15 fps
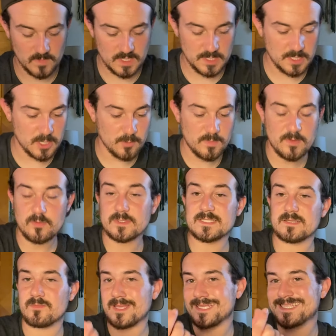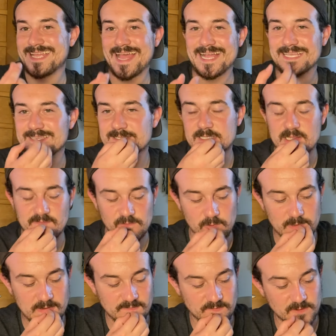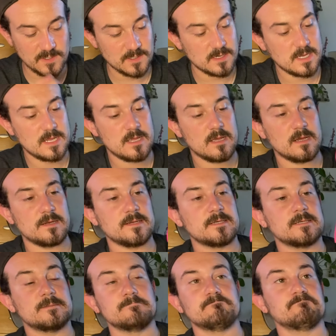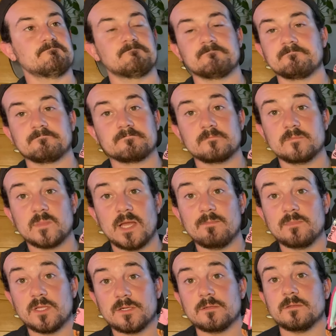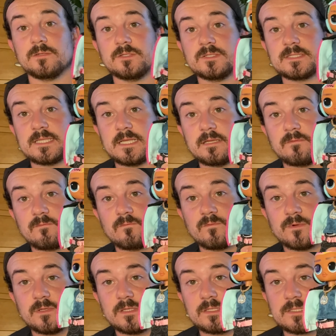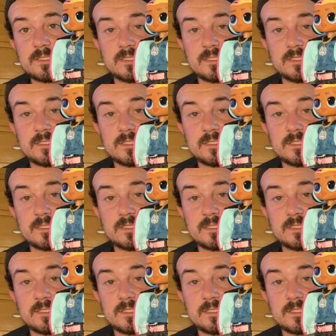You know, maybe with some like tacky stuff or whatever. I'm literally just like really just